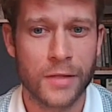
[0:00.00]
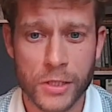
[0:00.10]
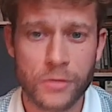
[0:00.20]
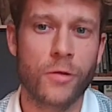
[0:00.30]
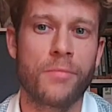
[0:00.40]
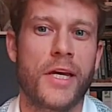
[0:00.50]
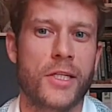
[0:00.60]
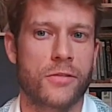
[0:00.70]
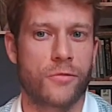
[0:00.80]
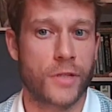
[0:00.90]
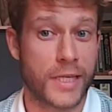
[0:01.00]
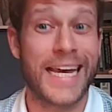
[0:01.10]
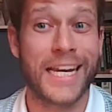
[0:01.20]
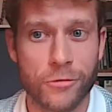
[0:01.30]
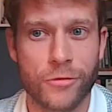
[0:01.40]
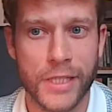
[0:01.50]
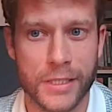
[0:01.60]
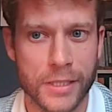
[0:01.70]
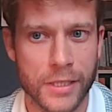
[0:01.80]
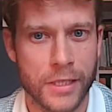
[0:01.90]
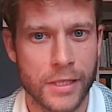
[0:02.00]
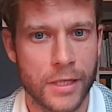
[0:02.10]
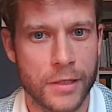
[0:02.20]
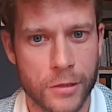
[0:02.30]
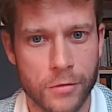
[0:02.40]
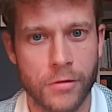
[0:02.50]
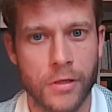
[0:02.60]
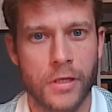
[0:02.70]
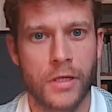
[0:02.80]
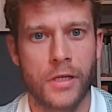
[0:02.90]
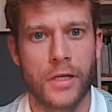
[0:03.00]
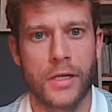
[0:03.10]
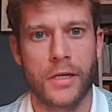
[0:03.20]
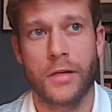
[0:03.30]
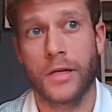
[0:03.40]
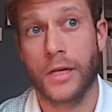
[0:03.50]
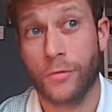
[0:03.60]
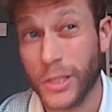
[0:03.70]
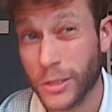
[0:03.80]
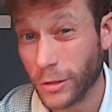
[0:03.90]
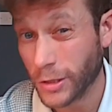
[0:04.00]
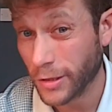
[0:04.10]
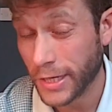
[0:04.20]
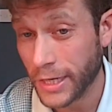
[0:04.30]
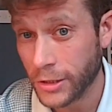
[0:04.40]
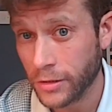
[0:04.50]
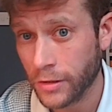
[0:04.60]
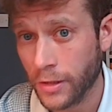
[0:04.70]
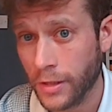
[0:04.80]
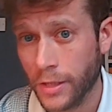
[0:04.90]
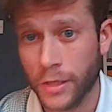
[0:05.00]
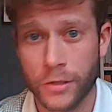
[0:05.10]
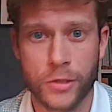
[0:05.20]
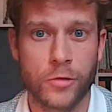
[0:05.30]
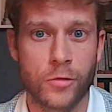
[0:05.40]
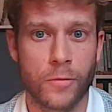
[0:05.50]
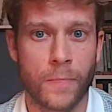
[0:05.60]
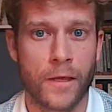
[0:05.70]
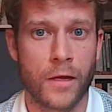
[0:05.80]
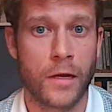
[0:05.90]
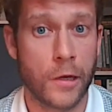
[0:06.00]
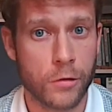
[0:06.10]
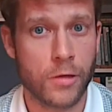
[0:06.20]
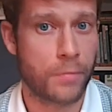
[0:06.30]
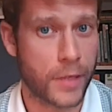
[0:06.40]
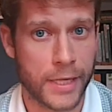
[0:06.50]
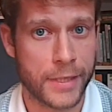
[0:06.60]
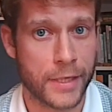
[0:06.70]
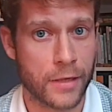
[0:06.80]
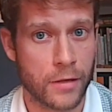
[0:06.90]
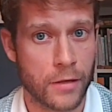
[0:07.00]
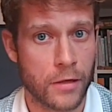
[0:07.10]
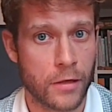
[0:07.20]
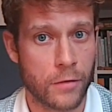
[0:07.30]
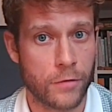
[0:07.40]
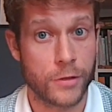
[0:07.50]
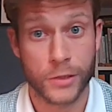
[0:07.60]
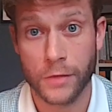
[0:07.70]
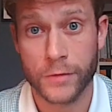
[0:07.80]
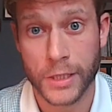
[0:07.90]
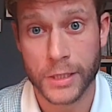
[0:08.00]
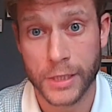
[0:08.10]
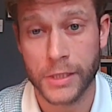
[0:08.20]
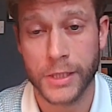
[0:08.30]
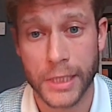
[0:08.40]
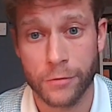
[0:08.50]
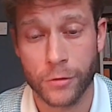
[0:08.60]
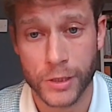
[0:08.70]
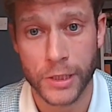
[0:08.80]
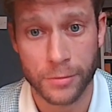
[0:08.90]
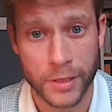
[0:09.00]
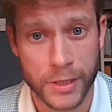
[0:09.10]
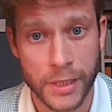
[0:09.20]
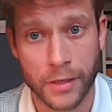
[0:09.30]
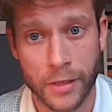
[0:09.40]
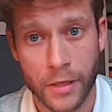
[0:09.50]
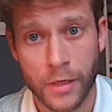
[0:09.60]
This information can feed into resource allocation, into local planning of service access here for COPD.